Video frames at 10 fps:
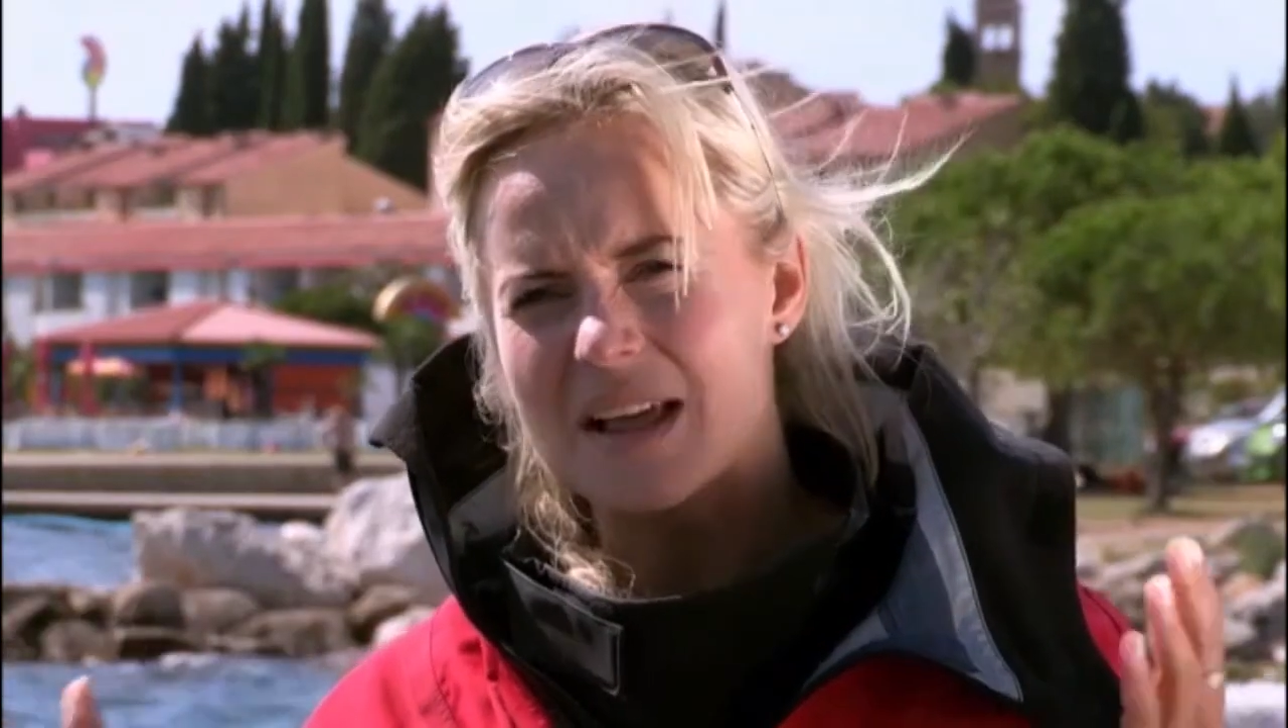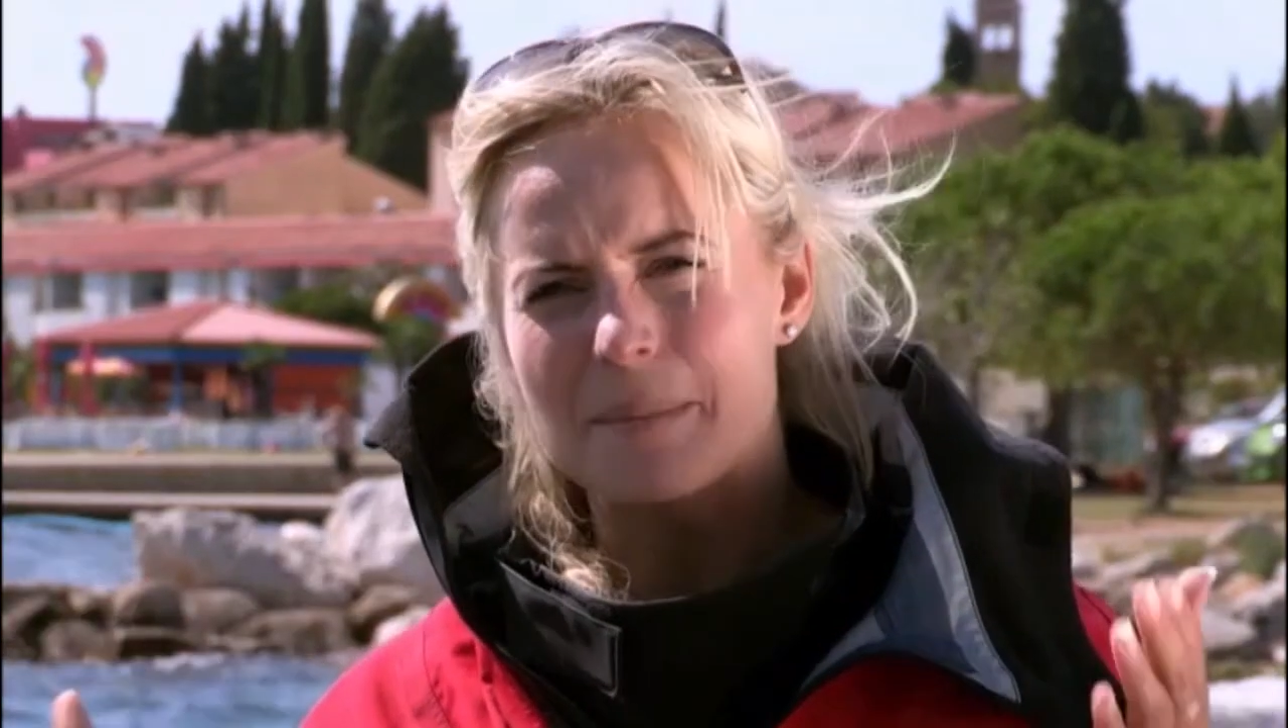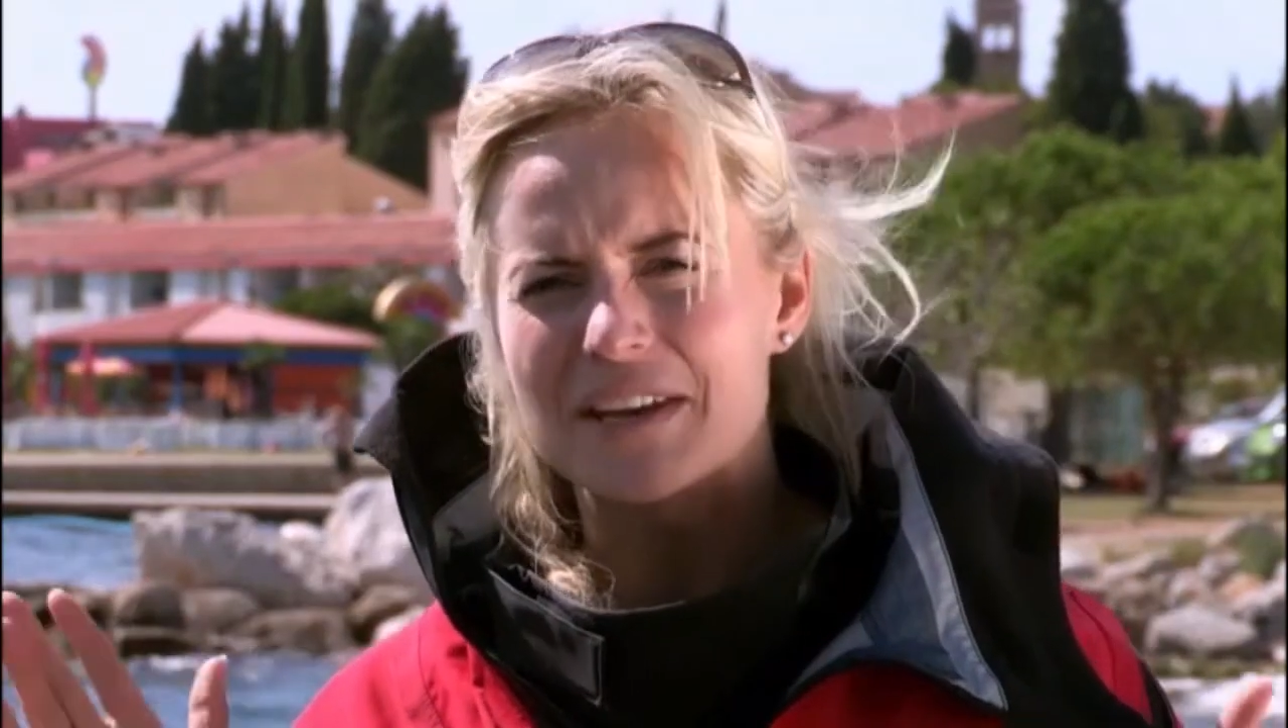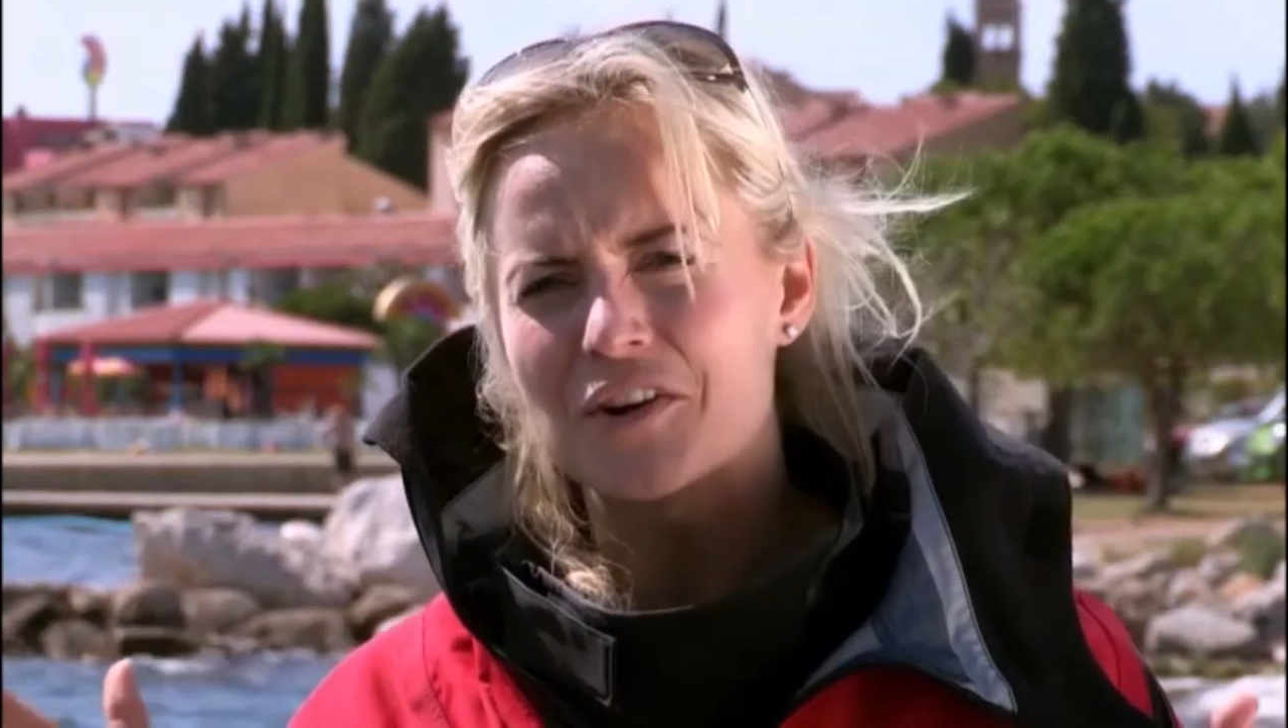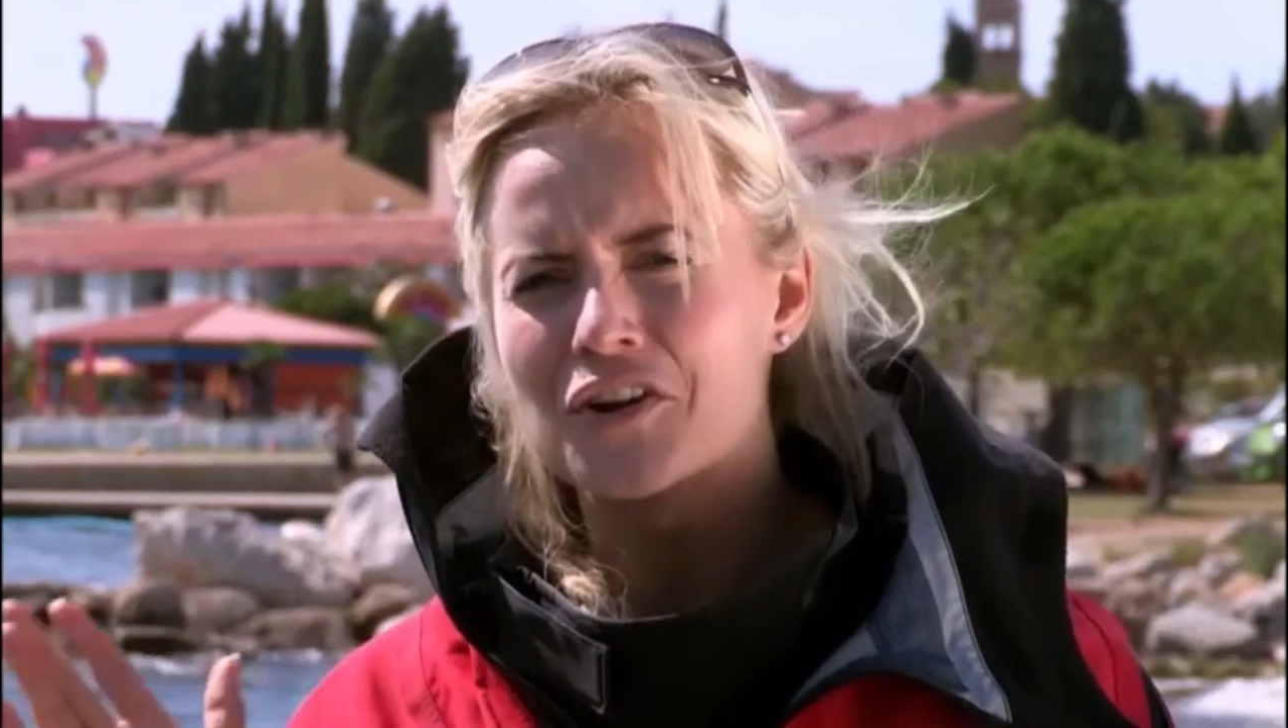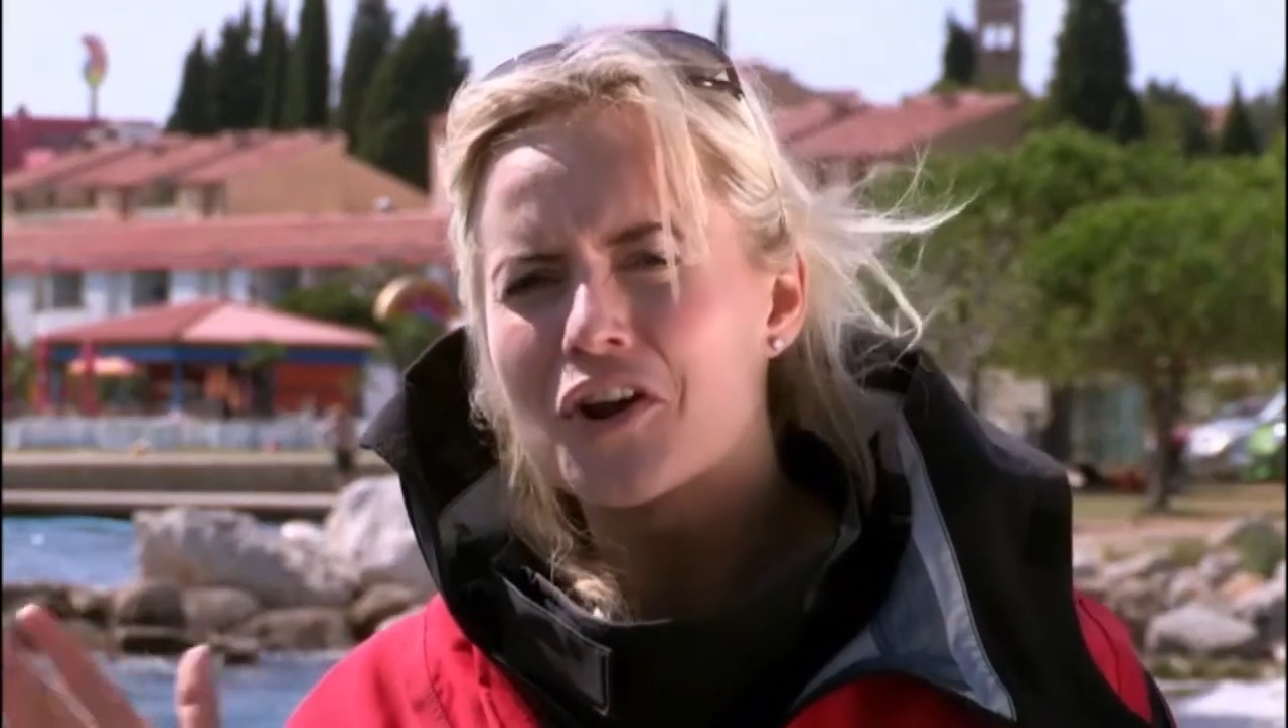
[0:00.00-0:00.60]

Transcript: it's like being on